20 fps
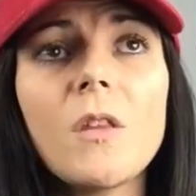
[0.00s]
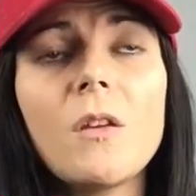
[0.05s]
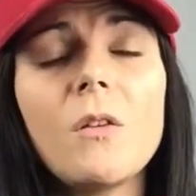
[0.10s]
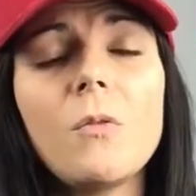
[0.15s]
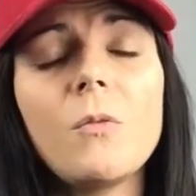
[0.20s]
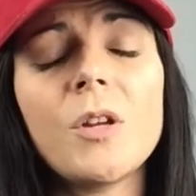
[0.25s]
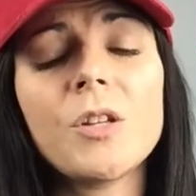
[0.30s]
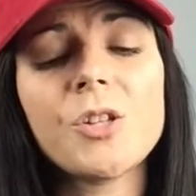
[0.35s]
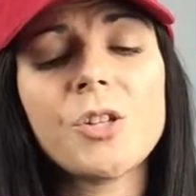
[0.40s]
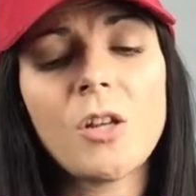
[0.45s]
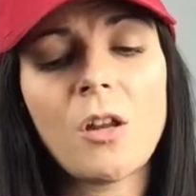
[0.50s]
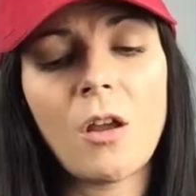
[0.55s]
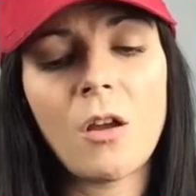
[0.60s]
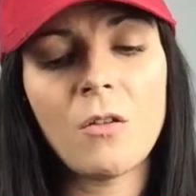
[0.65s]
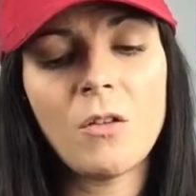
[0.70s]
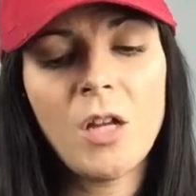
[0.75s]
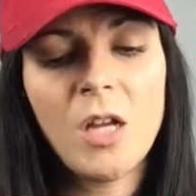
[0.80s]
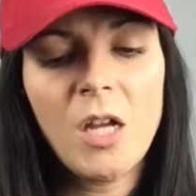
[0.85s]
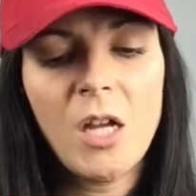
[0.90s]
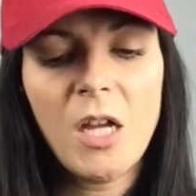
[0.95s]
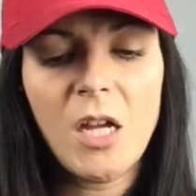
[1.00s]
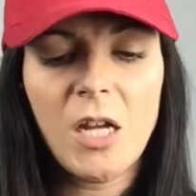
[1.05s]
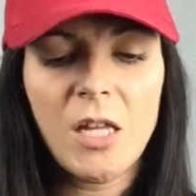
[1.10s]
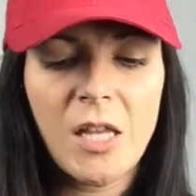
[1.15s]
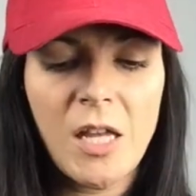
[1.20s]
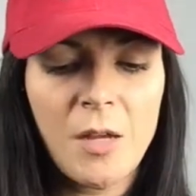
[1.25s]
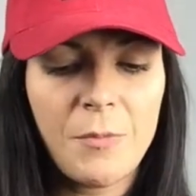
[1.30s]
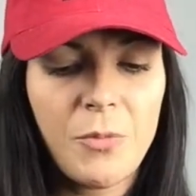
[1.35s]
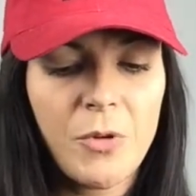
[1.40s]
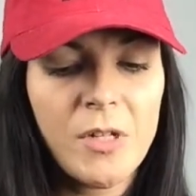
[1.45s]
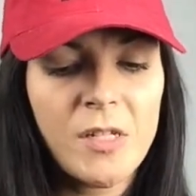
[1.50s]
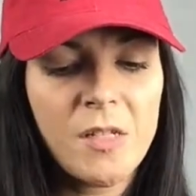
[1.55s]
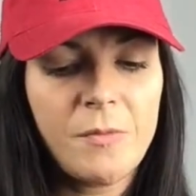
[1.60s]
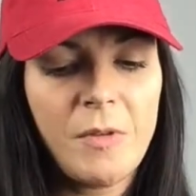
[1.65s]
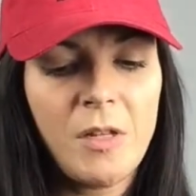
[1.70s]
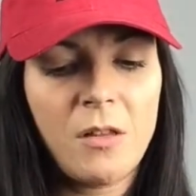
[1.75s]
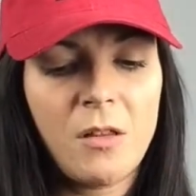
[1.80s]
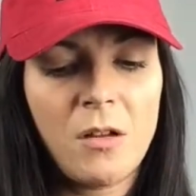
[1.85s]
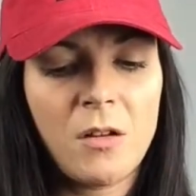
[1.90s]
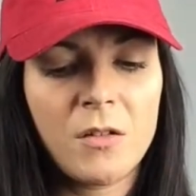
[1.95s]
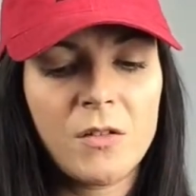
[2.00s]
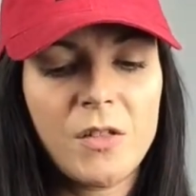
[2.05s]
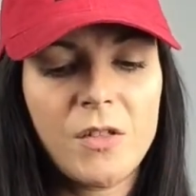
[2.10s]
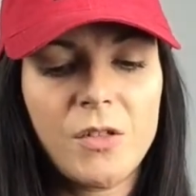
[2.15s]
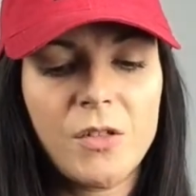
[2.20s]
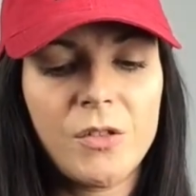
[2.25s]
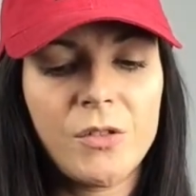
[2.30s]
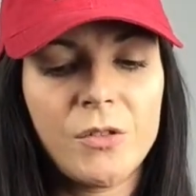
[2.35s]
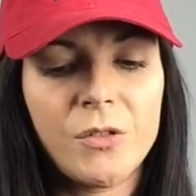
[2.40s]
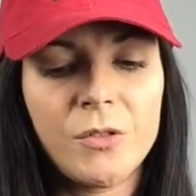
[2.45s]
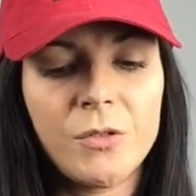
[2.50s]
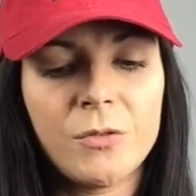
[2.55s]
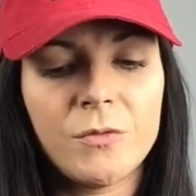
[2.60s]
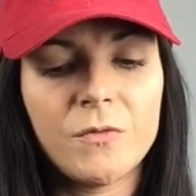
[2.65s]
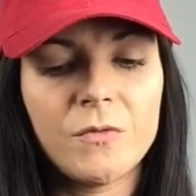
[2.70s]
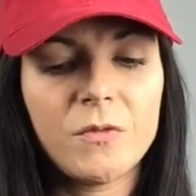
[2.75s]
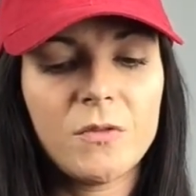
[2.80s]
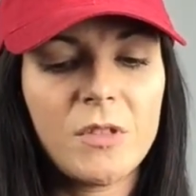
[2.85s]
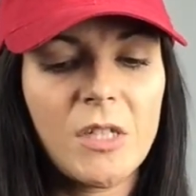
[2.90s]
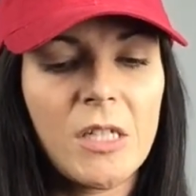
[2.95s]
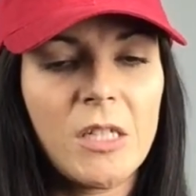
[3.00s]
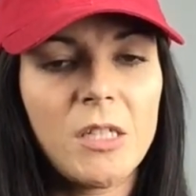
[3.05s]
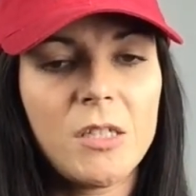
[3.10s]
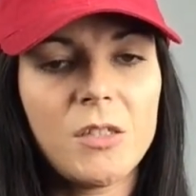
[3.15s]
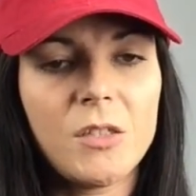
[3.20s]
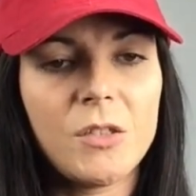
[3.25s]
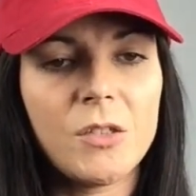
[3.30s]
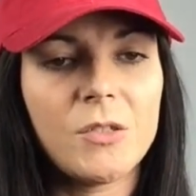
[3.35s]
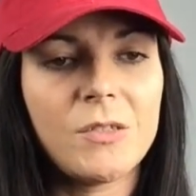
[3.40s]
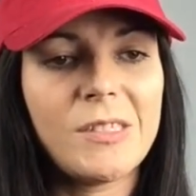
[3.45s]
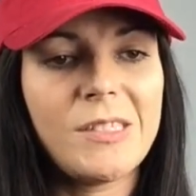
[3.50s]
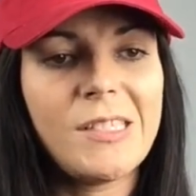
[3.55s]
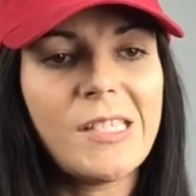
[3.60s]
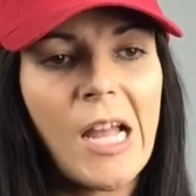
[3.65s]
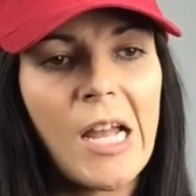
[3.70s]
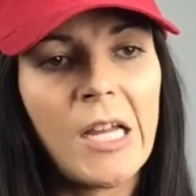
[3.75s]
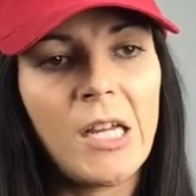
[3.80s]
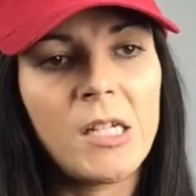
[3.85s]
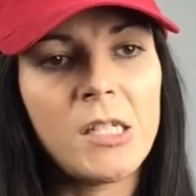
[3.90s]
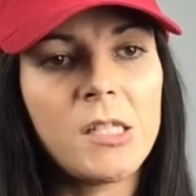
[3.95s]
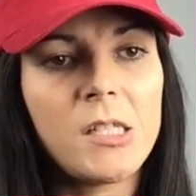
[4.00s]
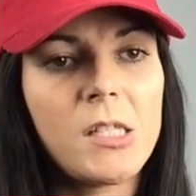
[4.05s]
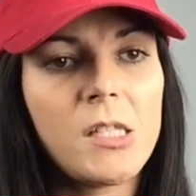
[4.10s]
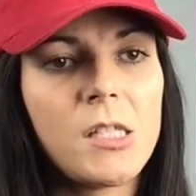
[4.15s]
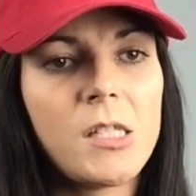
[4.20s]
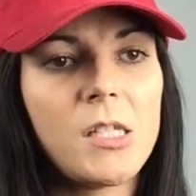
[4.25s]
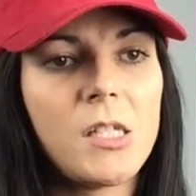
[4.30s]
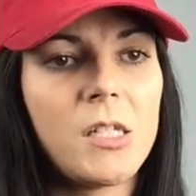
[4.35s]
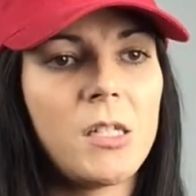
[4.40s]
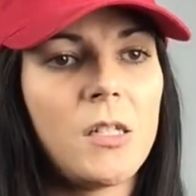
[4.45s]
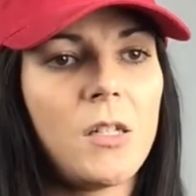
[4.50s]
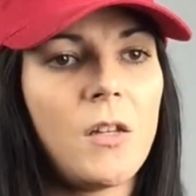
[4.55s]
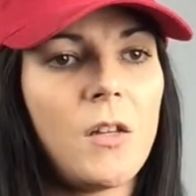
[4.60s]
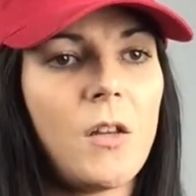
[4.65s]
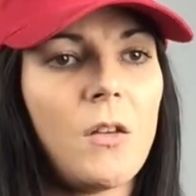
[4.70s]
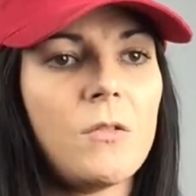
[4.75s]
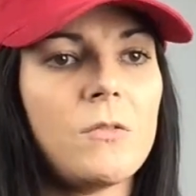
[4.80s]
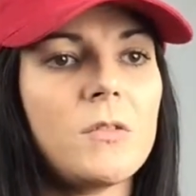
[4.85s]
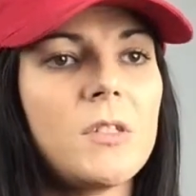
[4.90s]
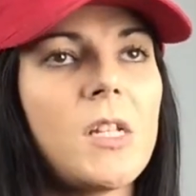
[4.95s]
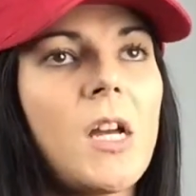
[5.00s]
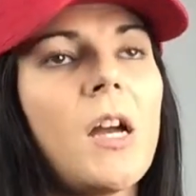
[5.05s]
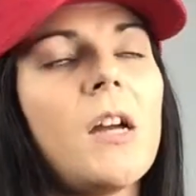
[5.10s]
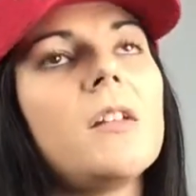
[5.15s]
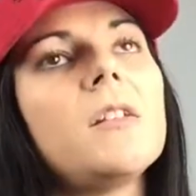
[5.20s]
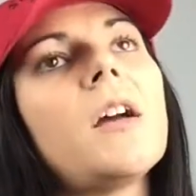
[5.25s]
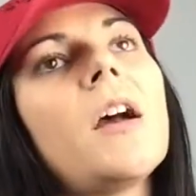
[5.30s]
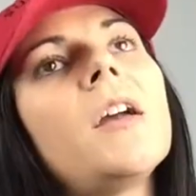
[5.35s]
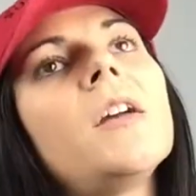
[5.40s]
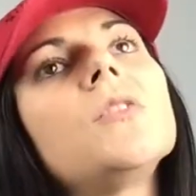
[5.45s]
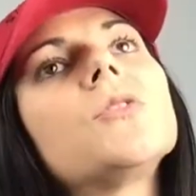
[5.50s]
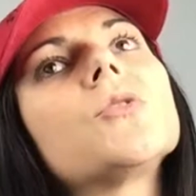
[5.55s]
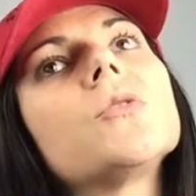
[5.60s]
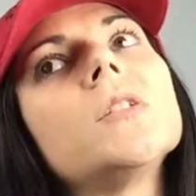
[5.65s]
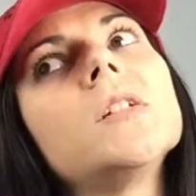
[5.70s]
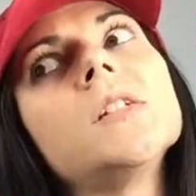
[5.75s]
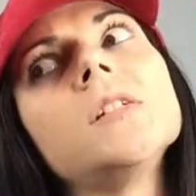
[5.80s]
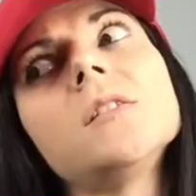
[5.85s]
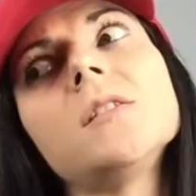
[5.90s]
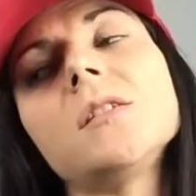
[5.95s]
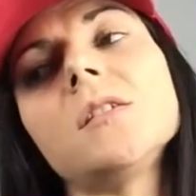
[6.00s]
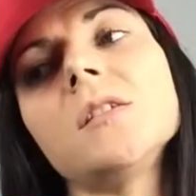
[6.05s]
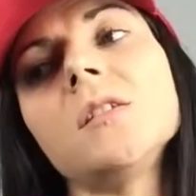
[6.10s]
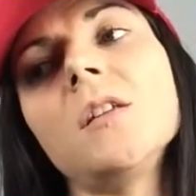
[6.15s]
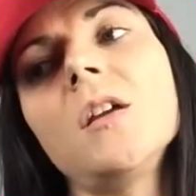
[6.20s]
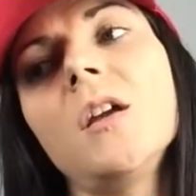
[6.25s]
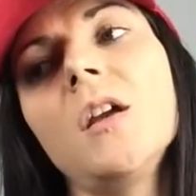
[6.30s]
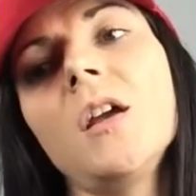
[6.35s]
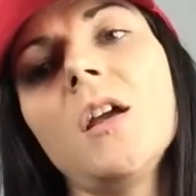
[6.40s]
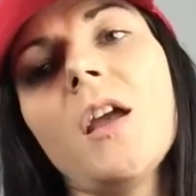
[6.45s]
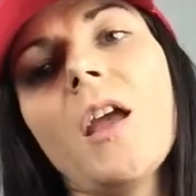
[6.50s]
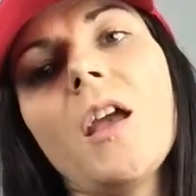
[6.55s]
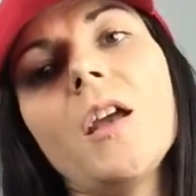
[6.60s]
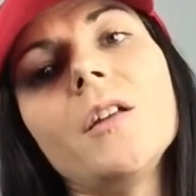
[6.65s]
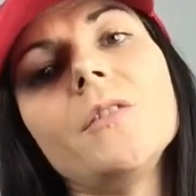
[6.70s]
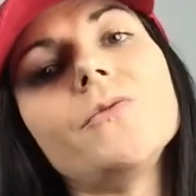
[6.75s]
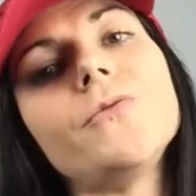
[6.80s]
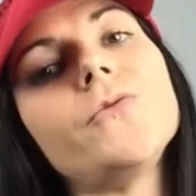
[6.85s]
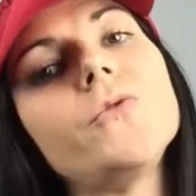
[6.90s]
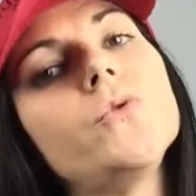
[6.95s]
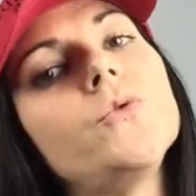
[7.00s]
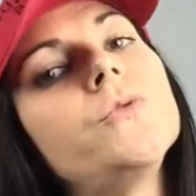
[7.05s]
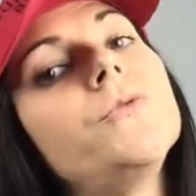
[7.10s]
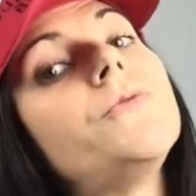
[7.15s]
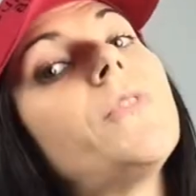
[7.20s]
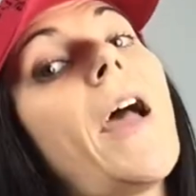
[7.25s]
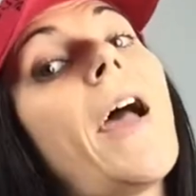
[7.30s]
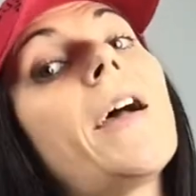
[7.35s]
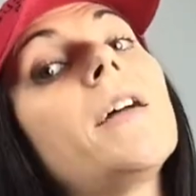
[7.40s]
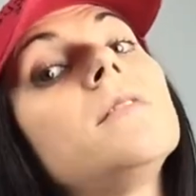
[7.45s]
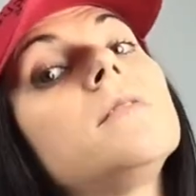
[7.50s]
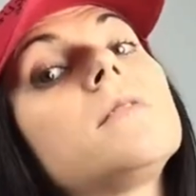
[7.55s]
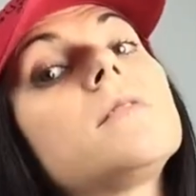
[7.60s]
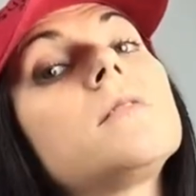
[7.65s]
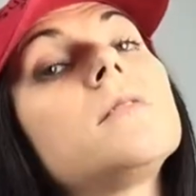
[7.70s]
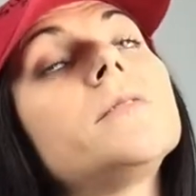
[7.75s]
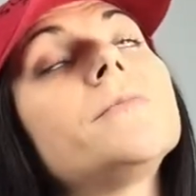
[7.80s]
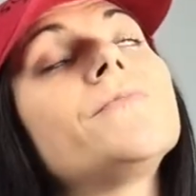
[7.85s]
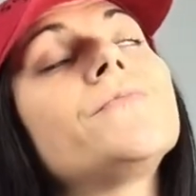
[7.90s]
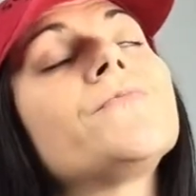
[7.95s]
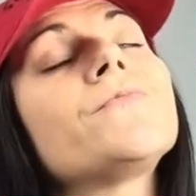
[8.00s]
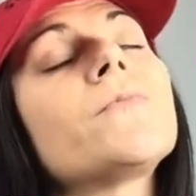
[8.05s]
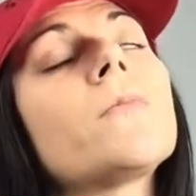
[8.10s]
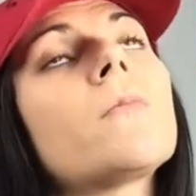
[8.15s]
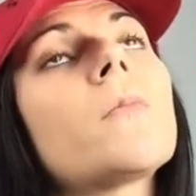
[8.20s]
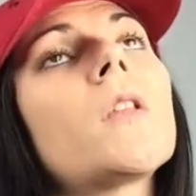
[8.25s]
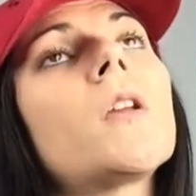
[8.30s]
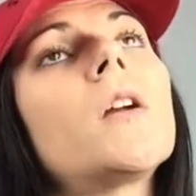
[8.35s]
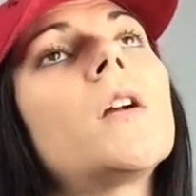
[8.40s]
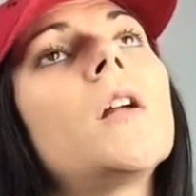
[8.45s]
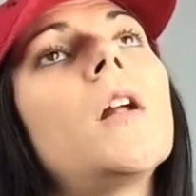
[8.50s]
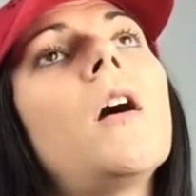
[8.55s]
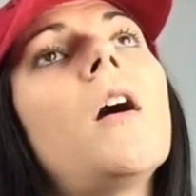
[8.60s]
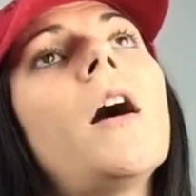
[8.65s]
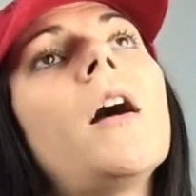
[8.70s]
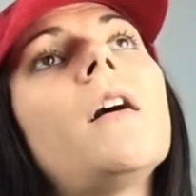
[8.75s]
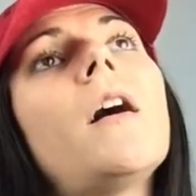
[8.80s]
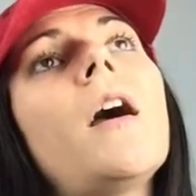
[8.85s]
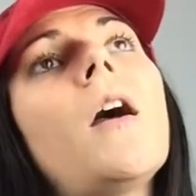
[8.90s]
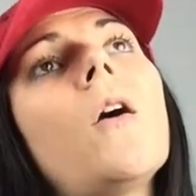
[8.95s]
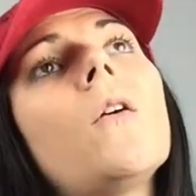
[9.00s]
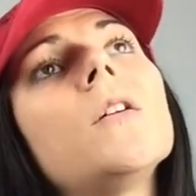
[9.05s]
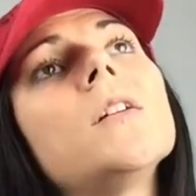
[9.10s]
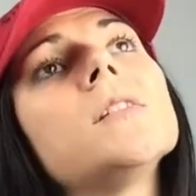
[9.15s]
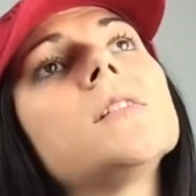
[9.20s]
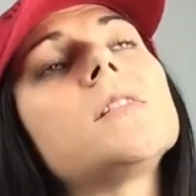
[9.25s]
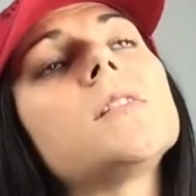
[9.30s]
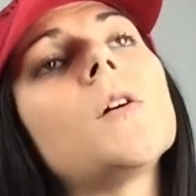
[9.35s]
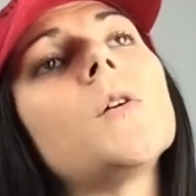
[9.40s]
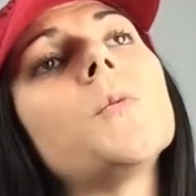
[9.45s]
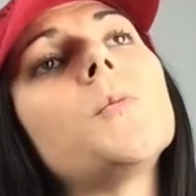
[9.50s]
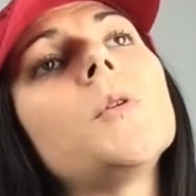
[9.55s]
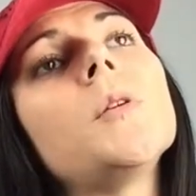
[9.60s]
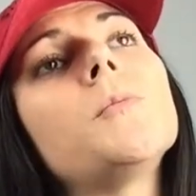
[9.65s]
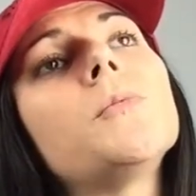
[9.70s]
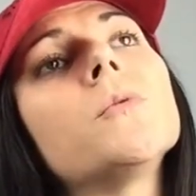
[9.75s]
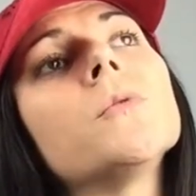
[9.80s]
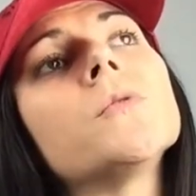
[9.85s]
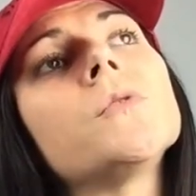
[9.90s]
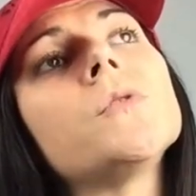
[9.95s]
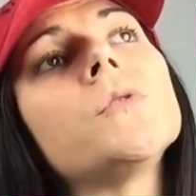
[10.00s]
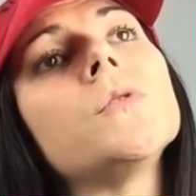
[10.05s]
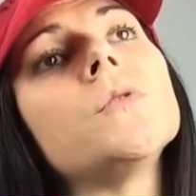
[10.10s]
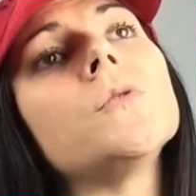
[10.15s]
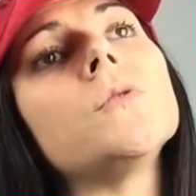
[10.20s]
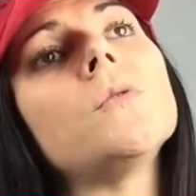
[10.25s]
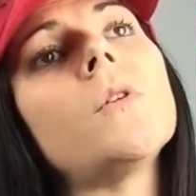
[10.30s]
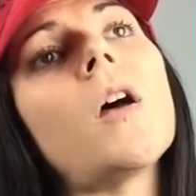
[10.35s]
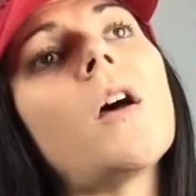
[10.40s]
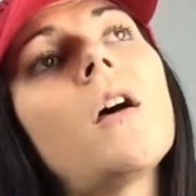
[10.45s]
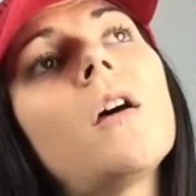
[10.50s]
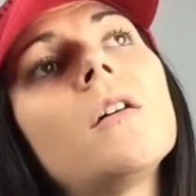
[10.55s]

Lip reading: which, and that brings me along to diets and, diet trends and food fads. I always tell people to,